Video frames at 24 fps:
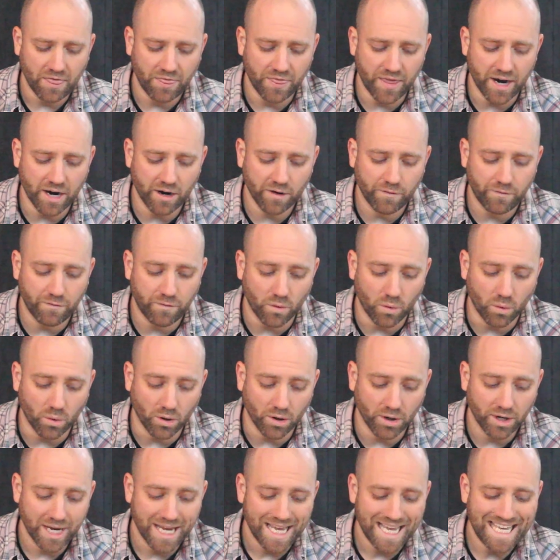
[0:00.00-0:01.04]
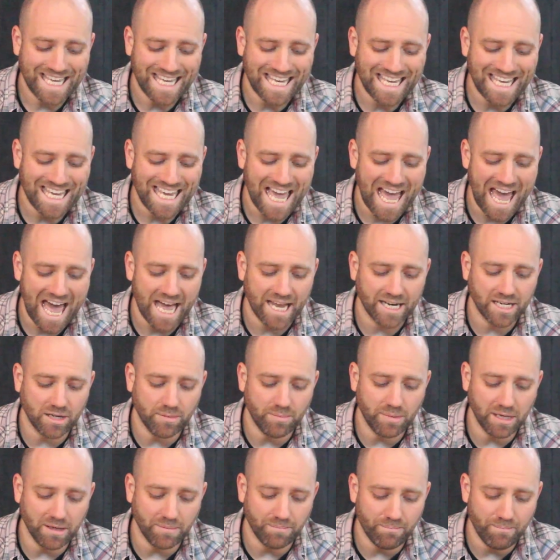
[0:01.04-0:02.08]
Therefore, He had to
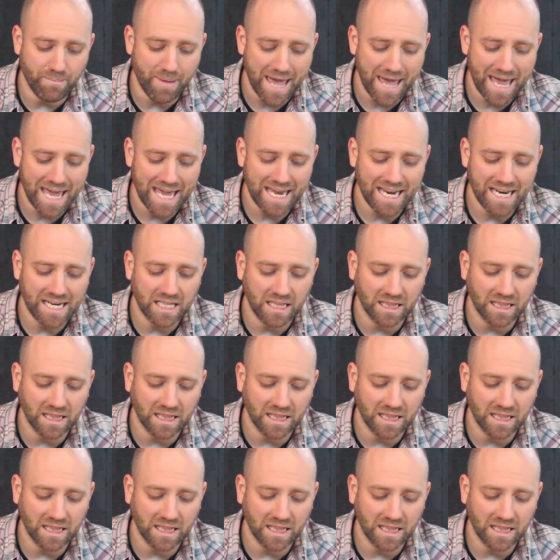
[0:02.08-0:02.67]
be made